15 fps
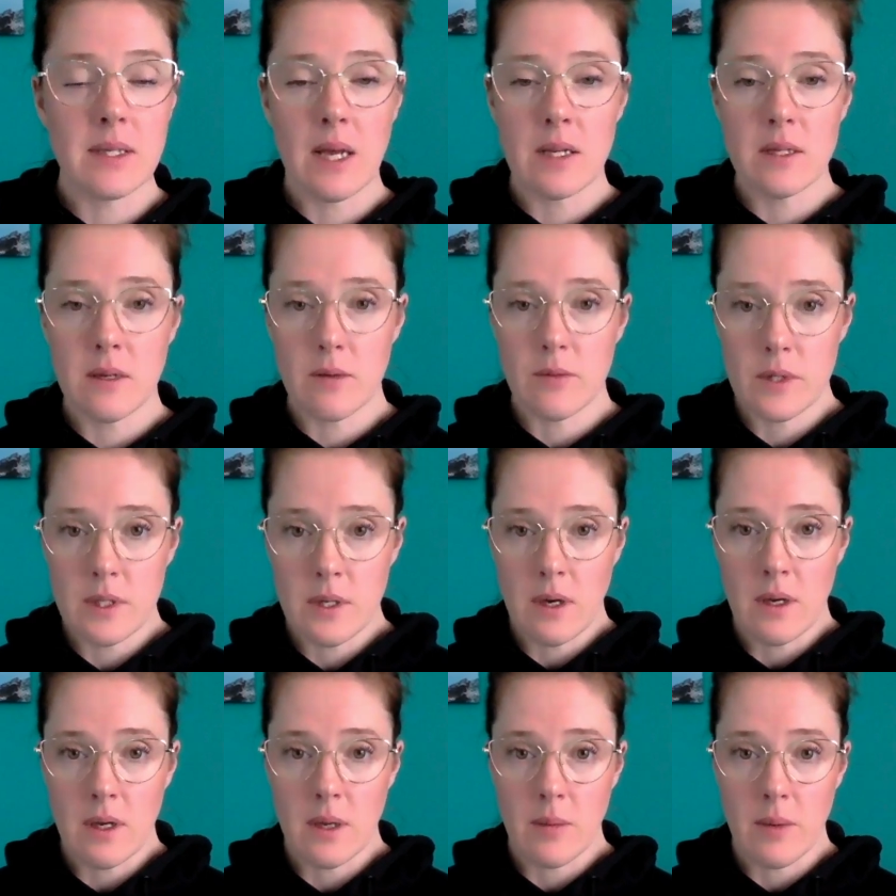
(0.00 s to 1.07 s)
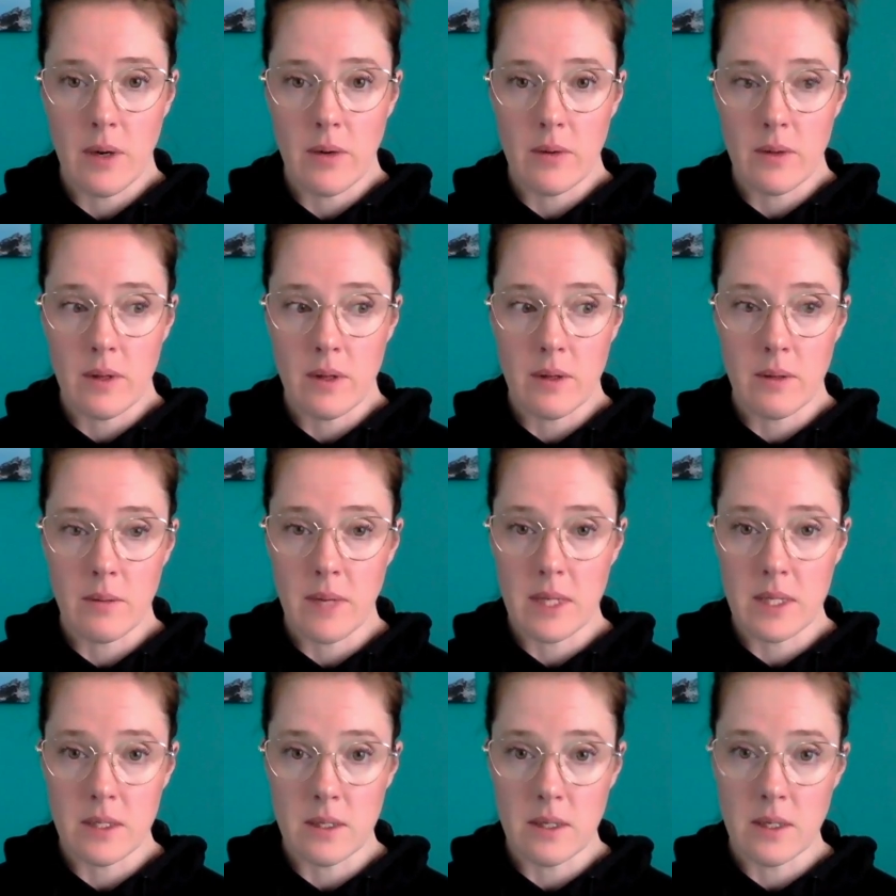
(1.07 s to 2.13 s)
Anton was talking about the
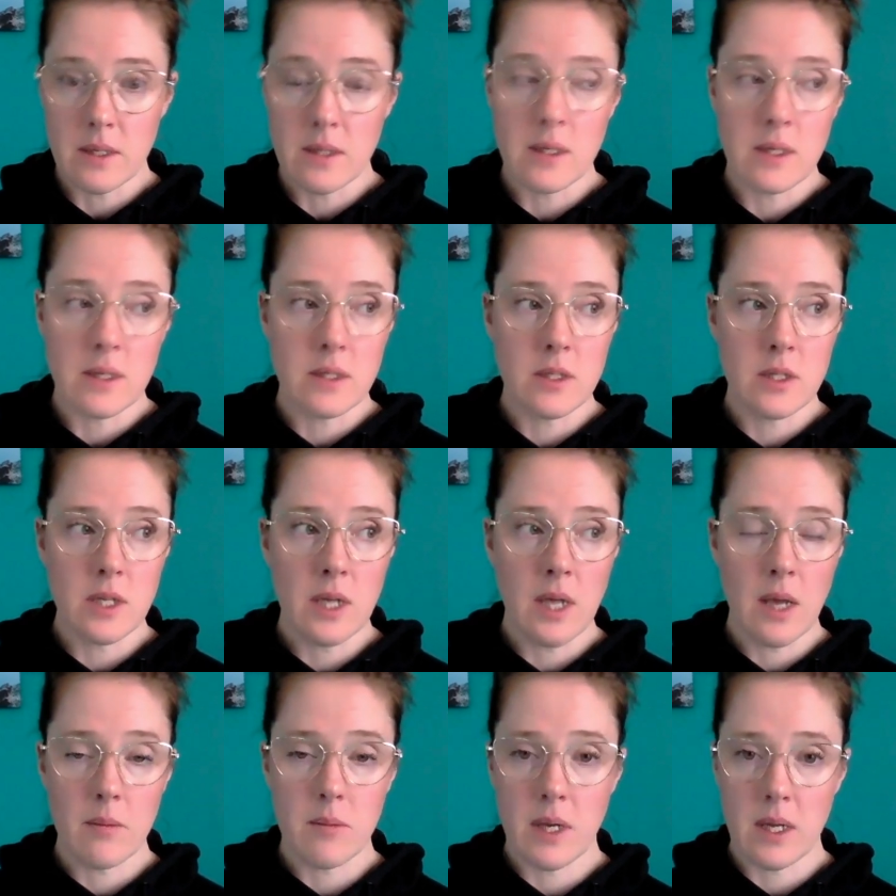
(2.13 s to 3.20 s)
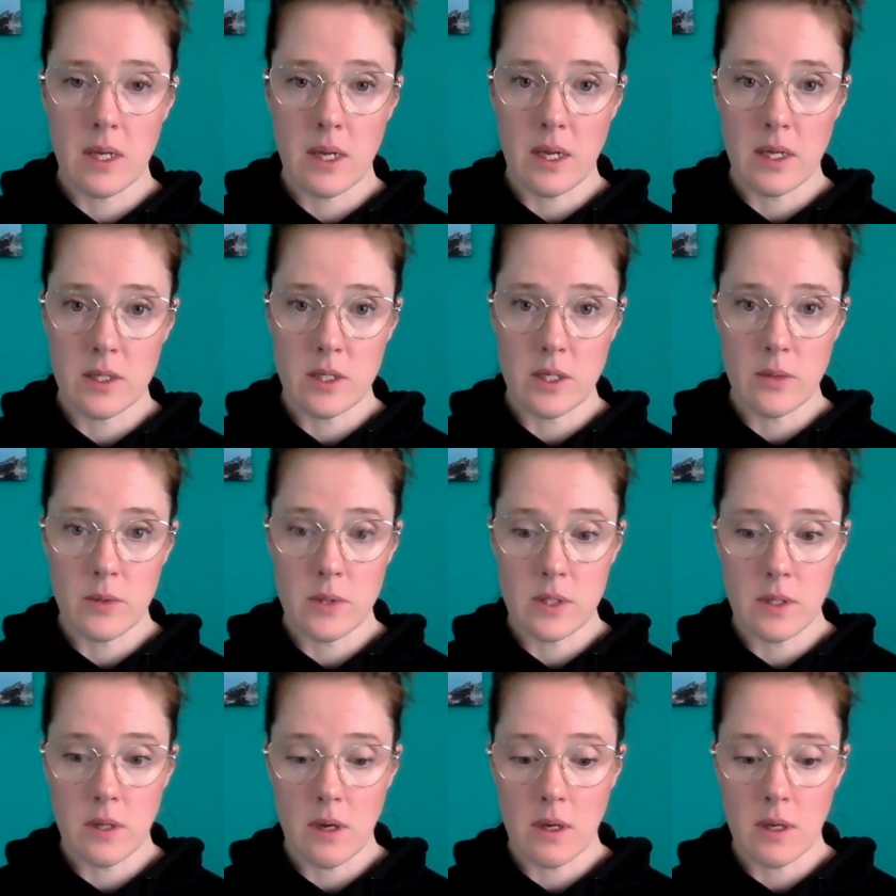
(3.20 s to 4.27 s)
mental illness, she came in and she was
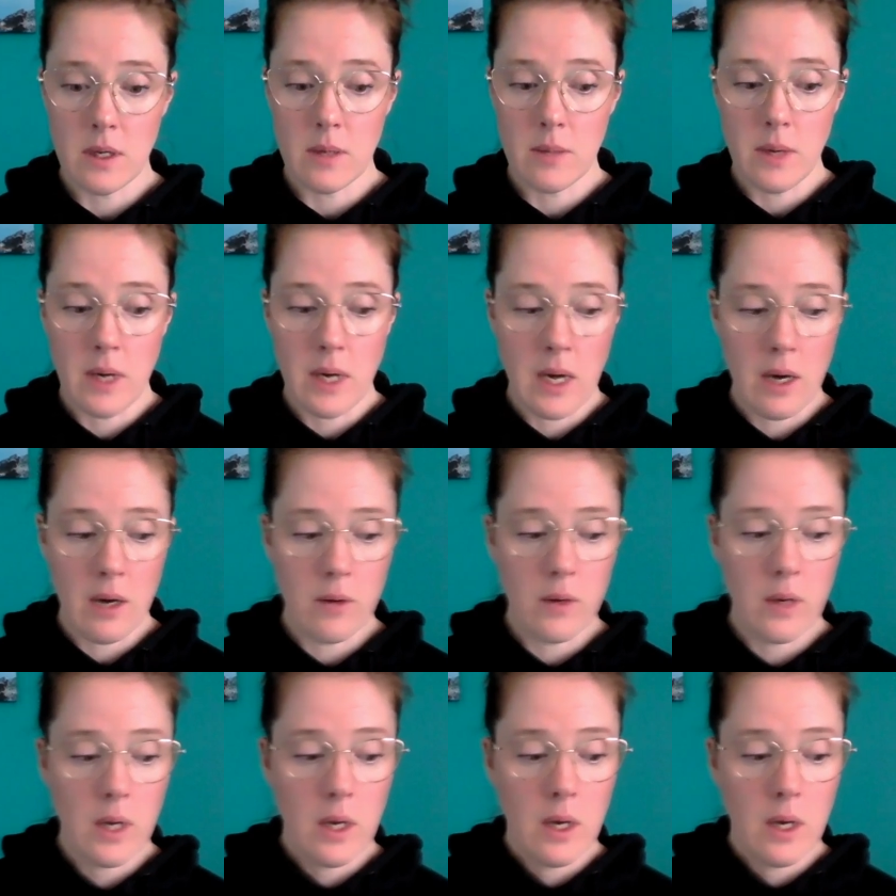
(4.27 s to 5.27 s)
talking about how